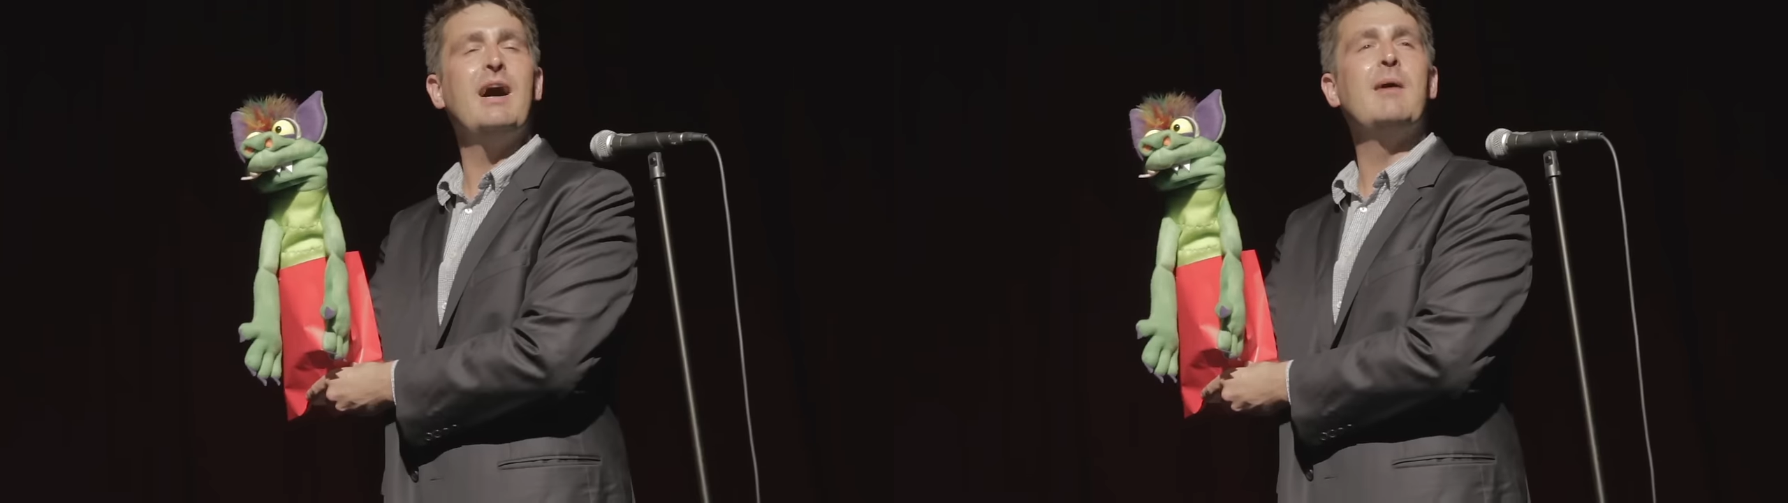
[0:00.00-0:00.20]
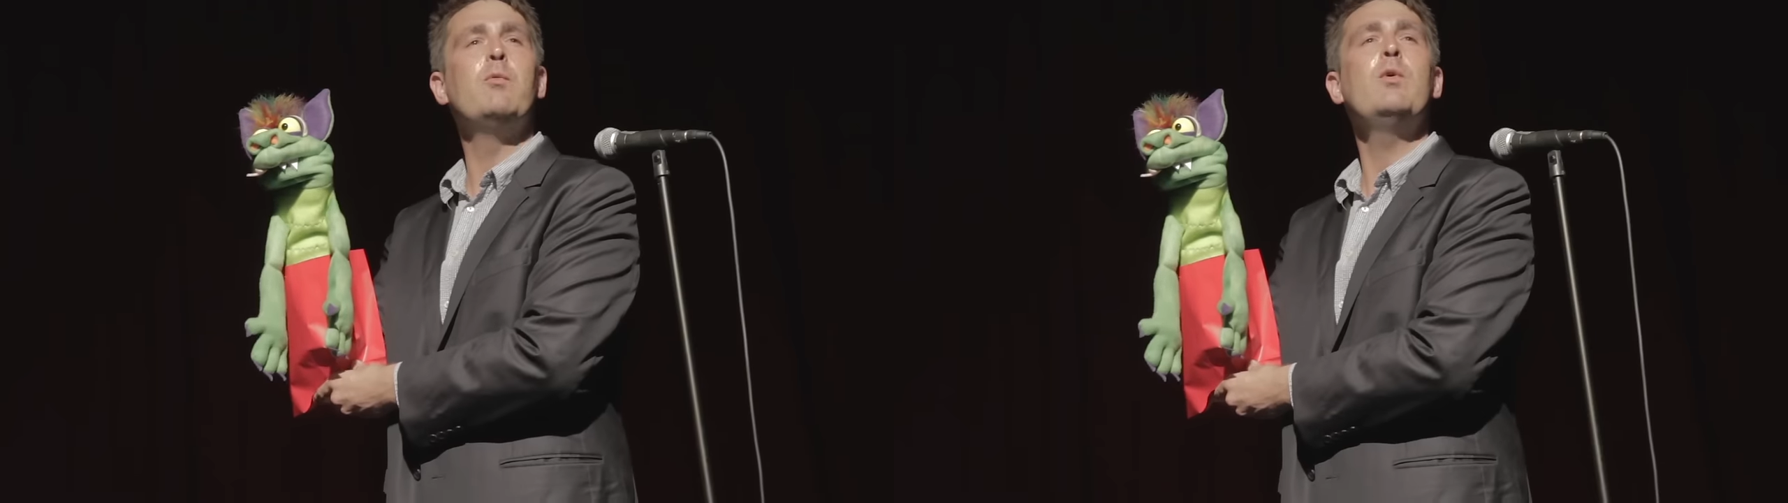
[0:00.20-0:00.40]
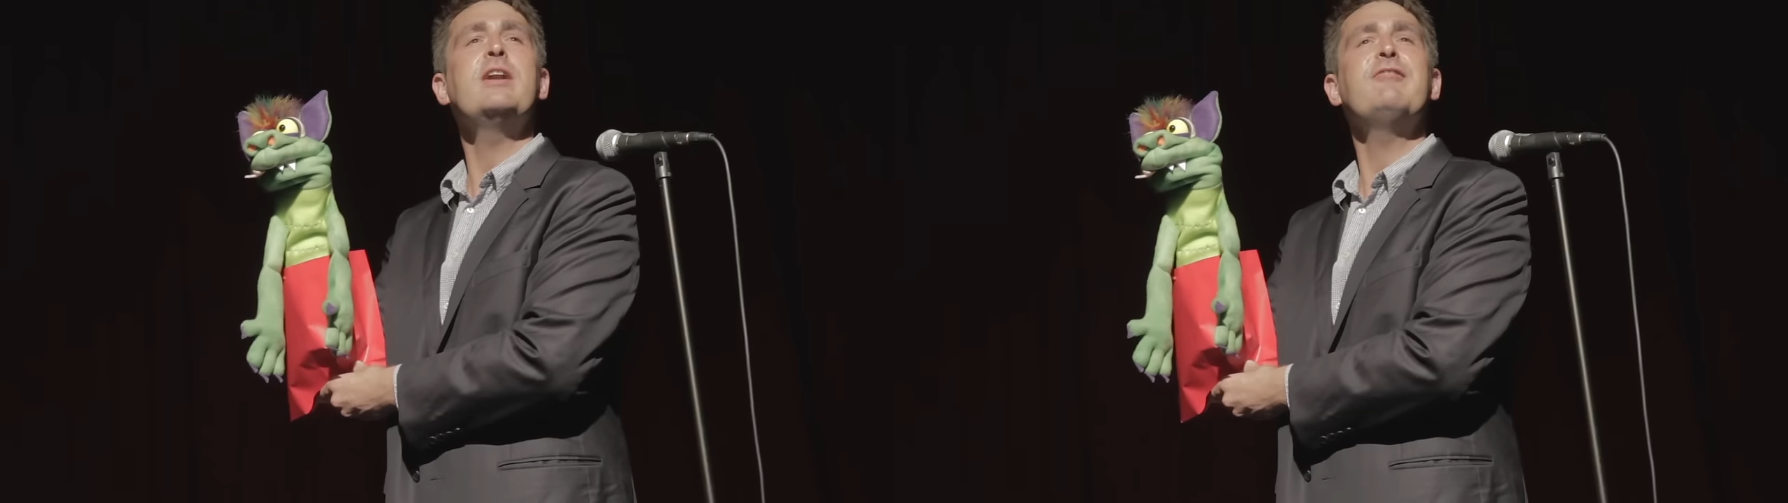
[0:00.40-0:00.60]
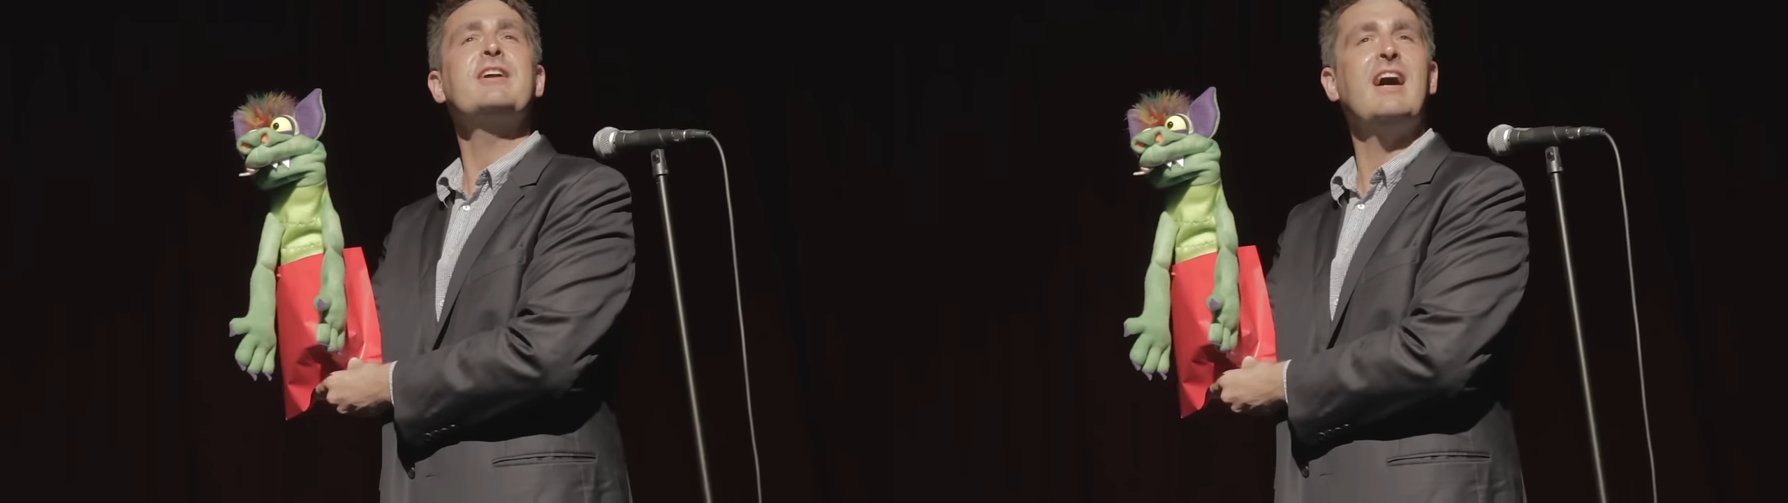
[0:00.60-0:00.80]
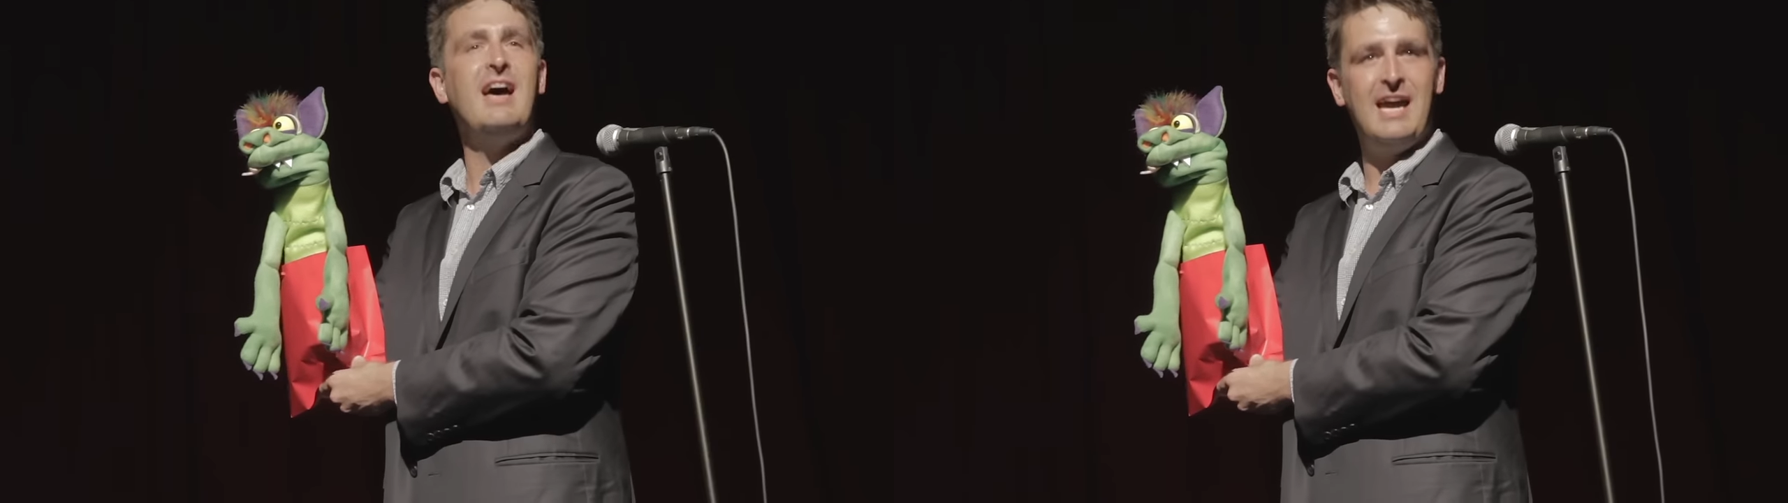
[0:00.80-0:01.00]
I'm one of a
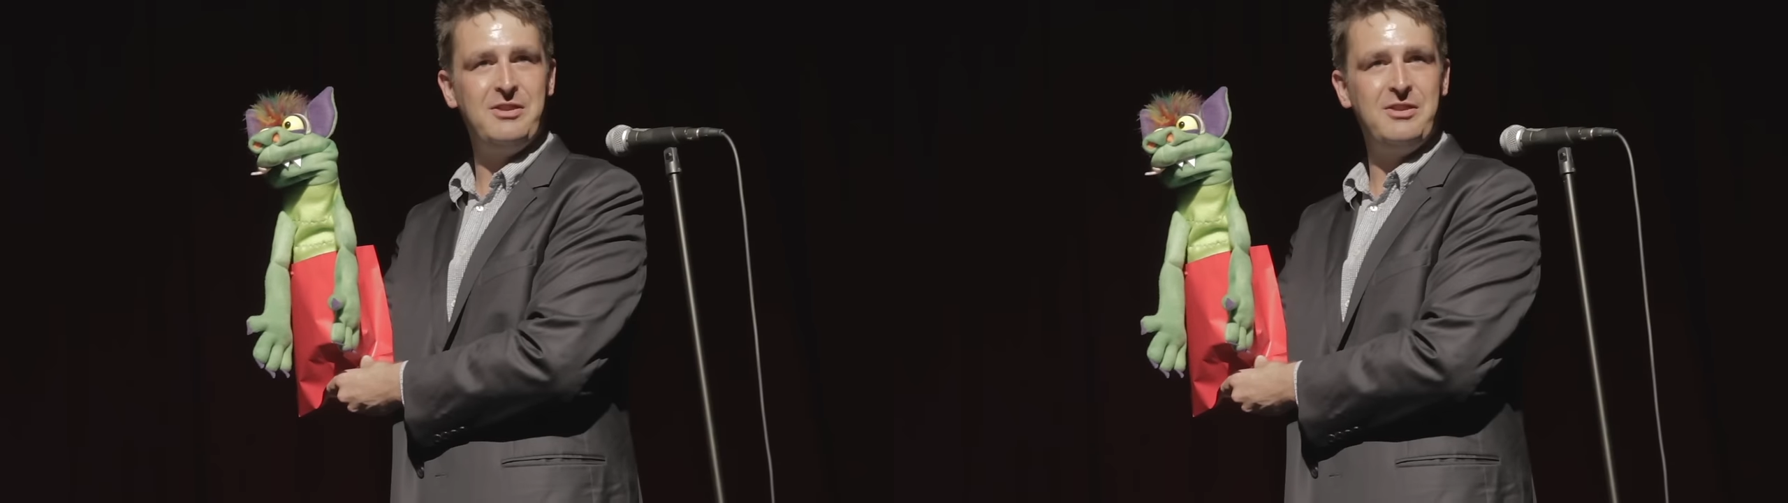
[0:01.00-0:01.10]
kind.